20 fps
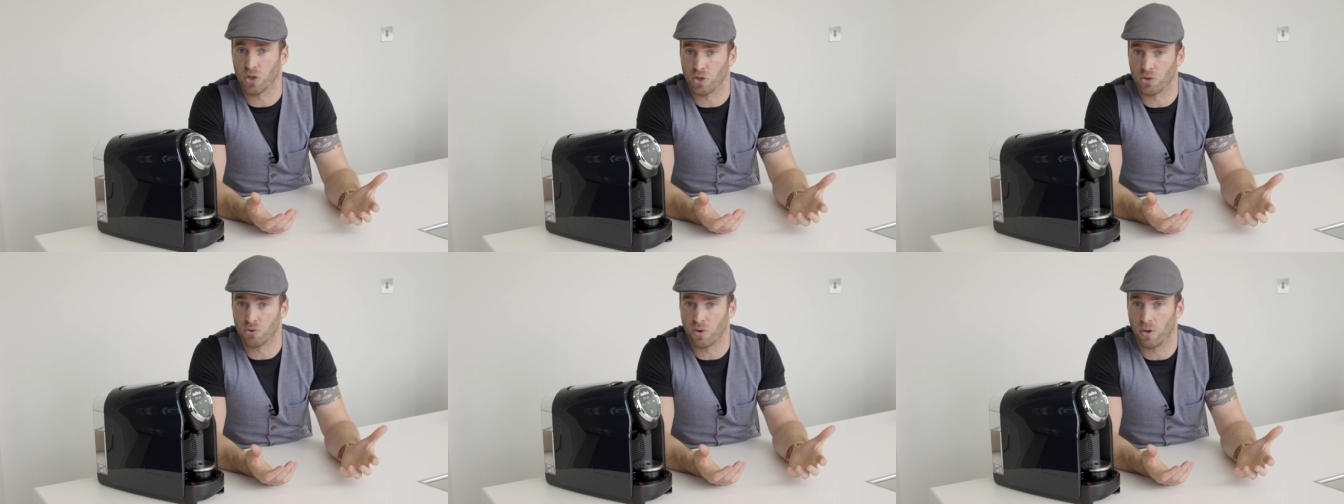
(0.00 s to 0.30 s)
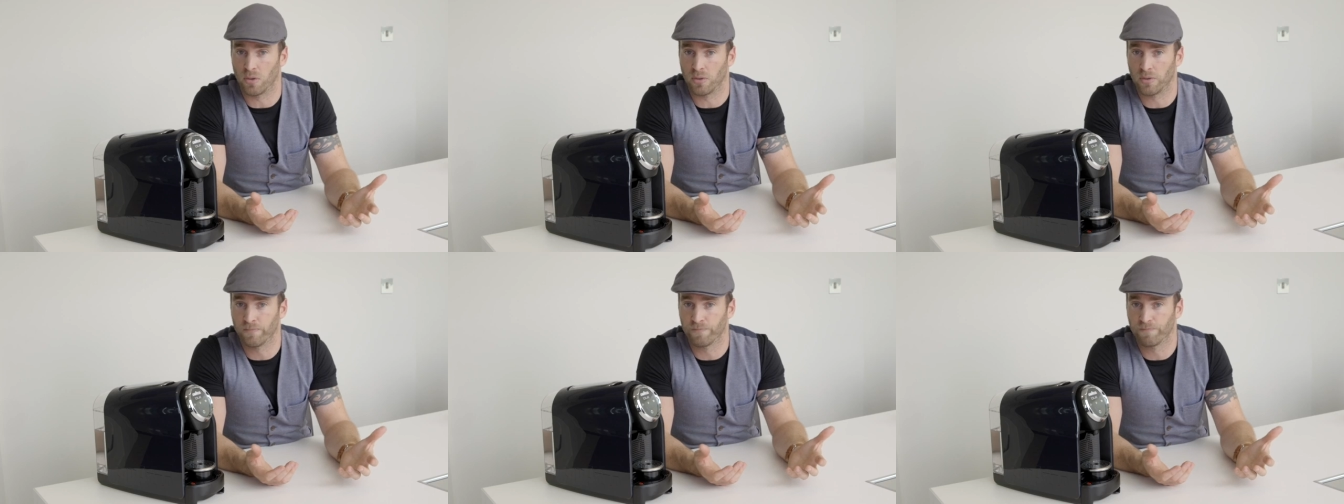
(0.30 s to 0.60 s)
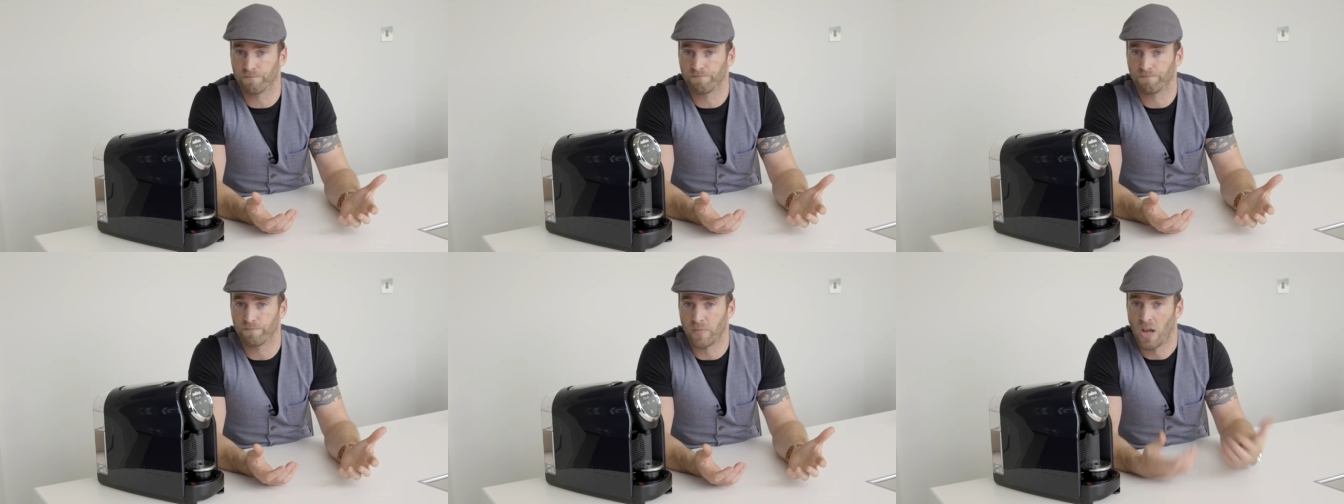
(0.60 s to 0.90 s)
control.
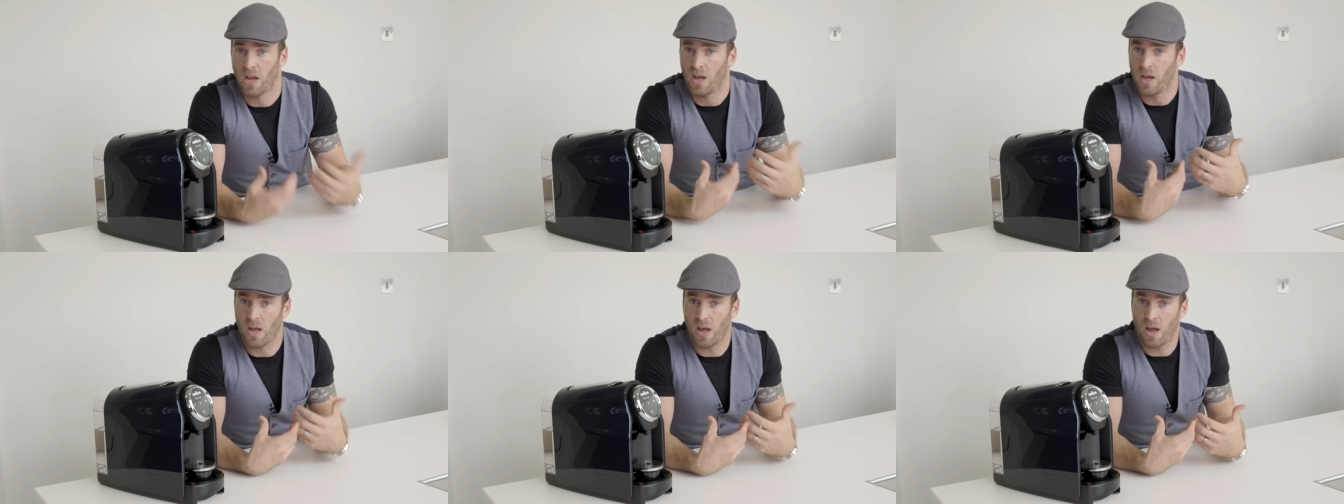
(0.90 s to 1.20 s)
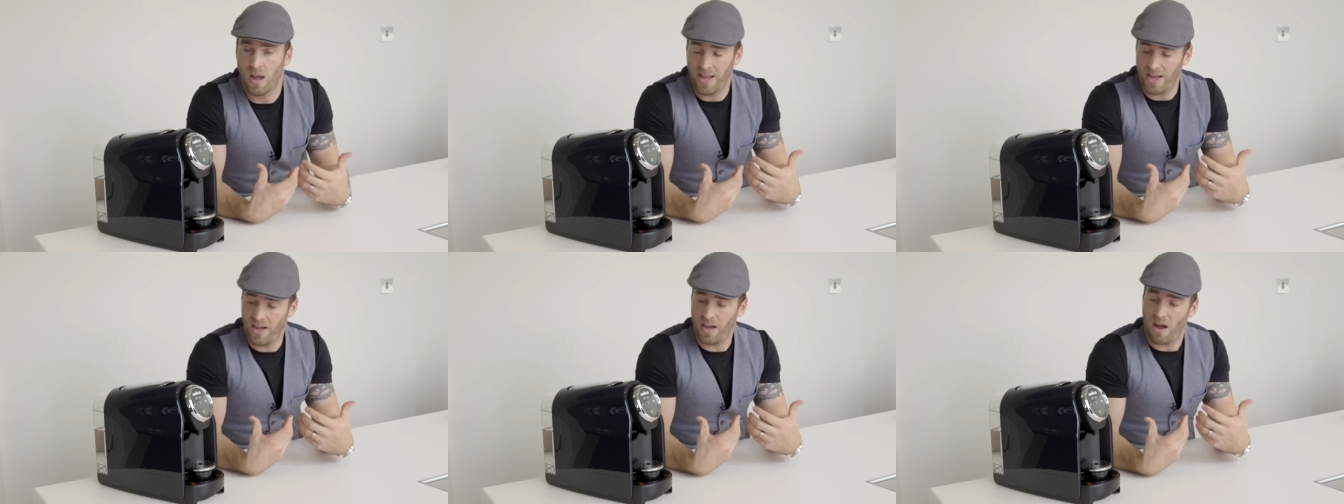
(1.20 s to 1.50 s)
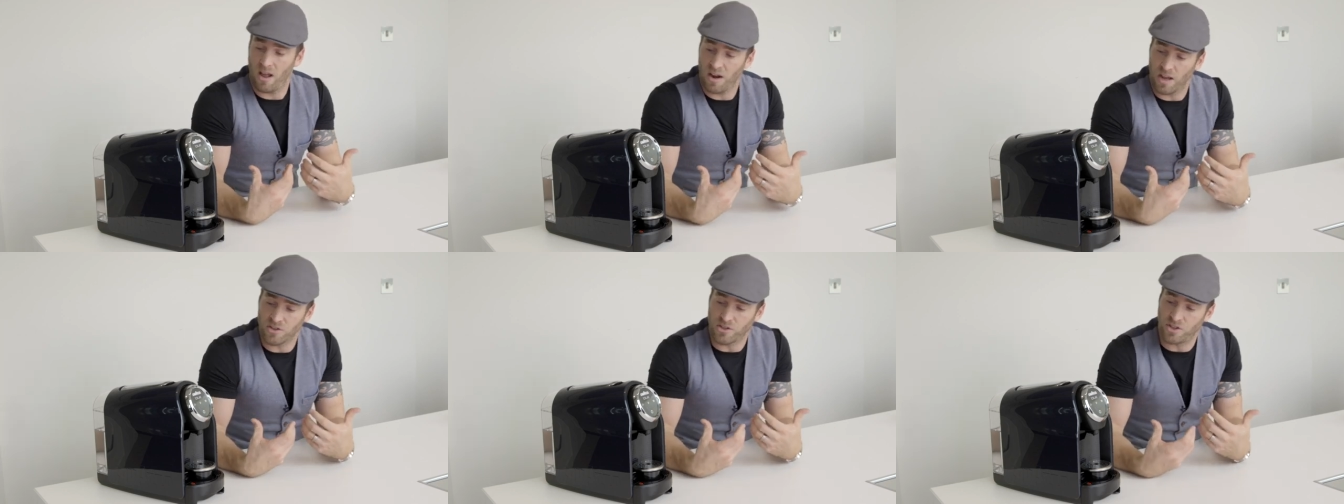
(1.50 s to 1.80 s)
Here
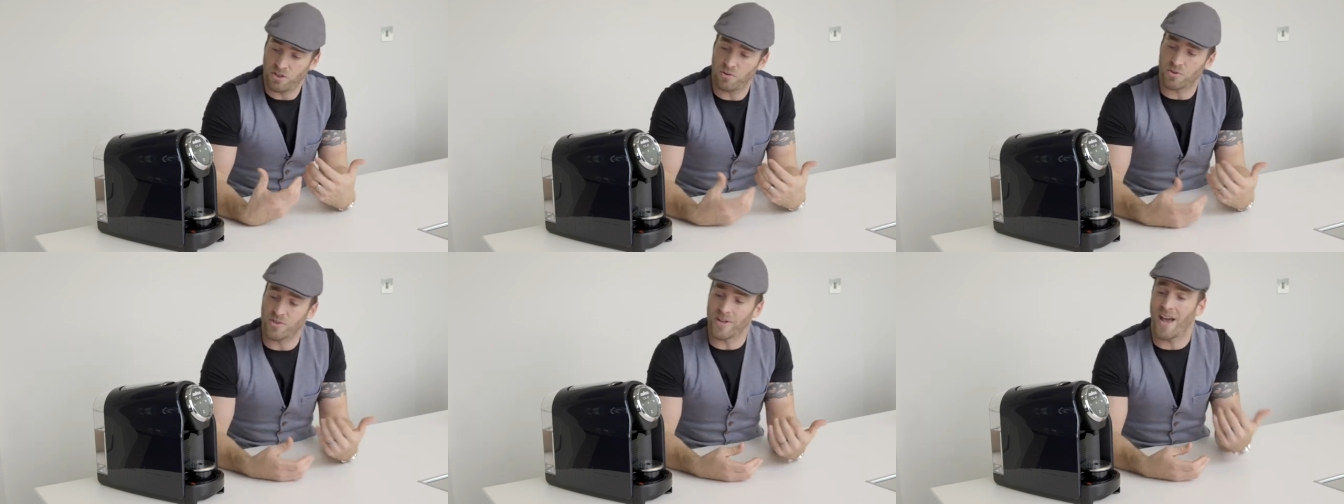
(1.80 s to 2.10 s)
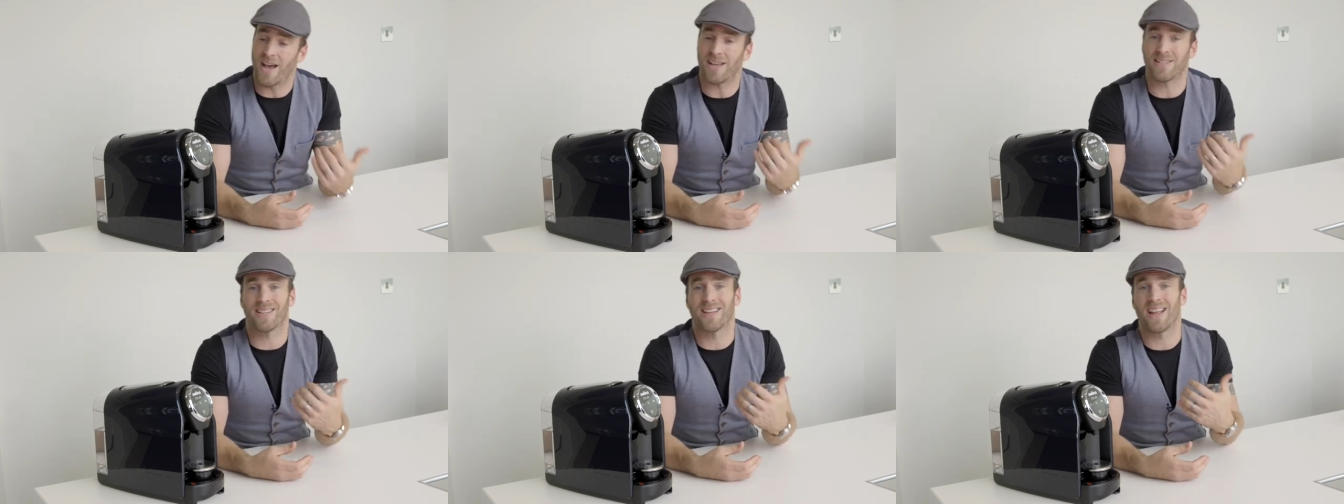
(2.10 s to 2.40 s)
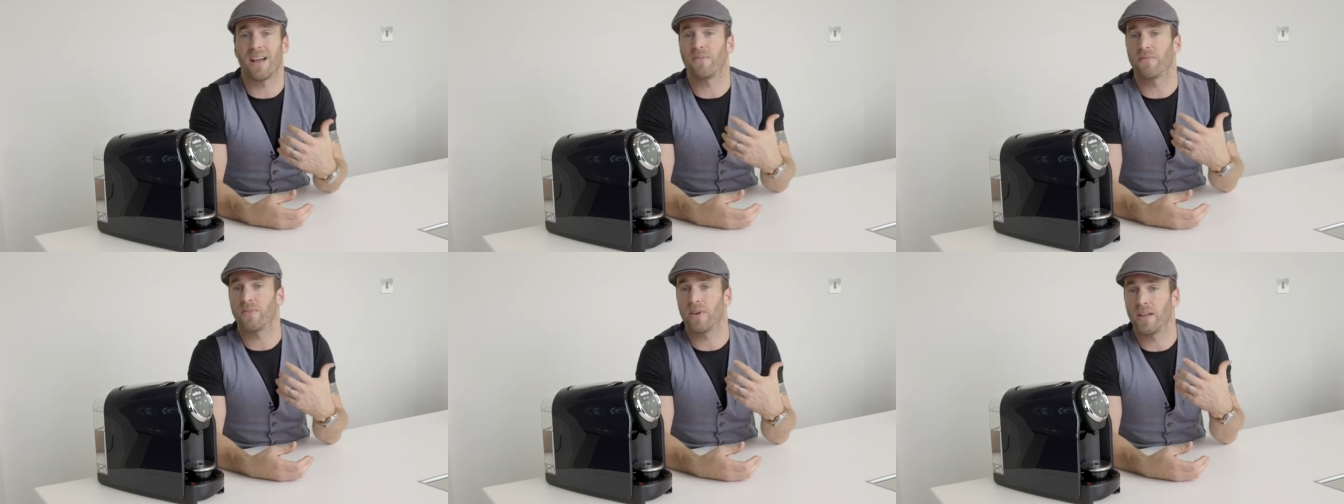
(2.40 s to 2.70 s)
I like to use it as a
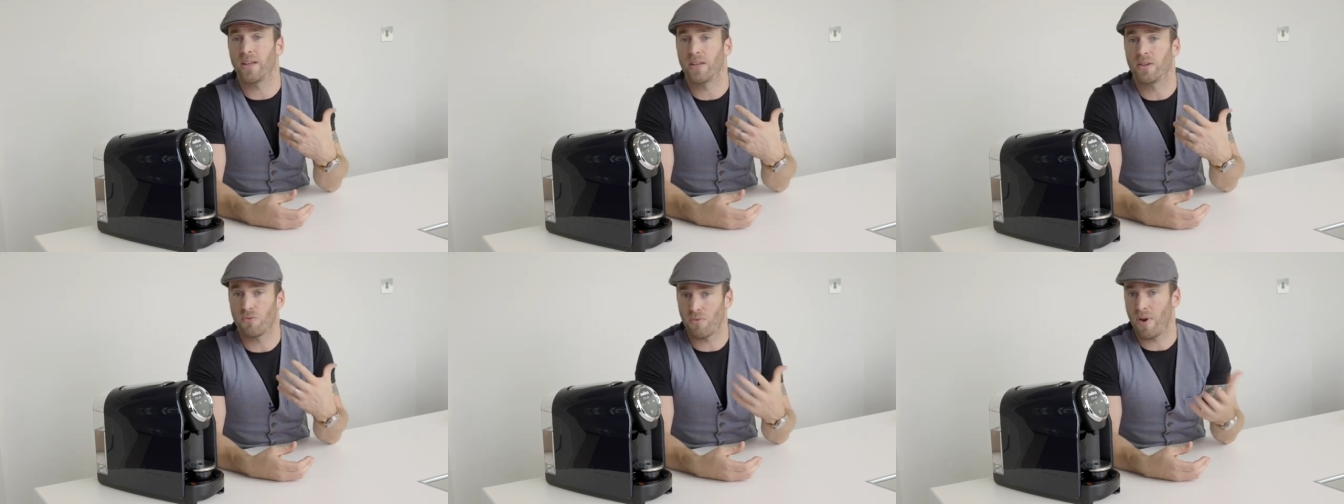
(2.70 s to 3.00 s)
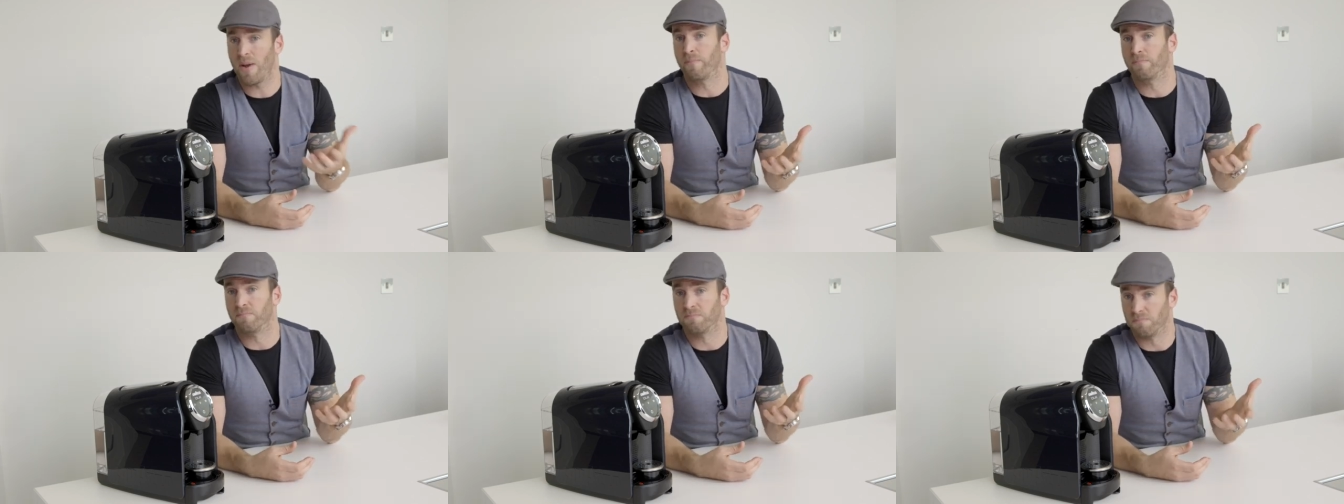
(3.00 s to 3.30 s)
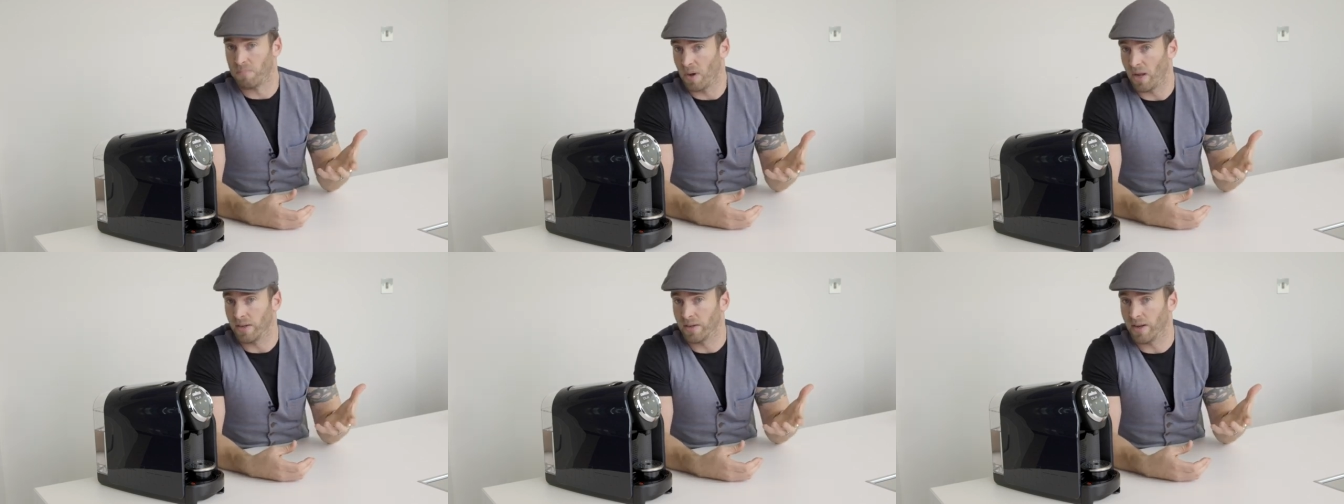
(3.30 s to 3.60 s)
cafe creme
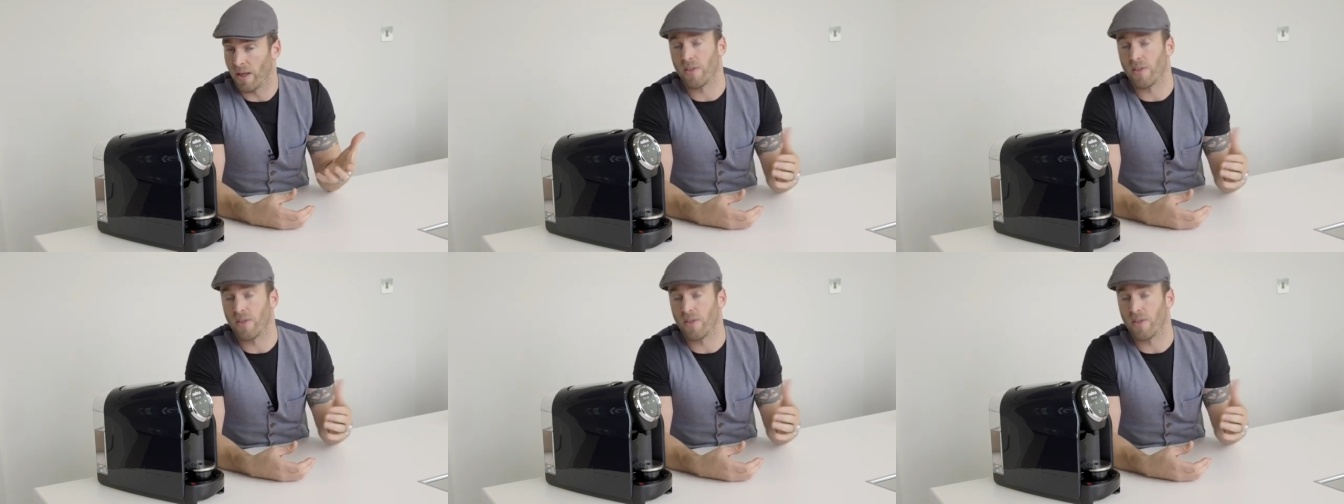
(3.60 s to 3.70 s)
button.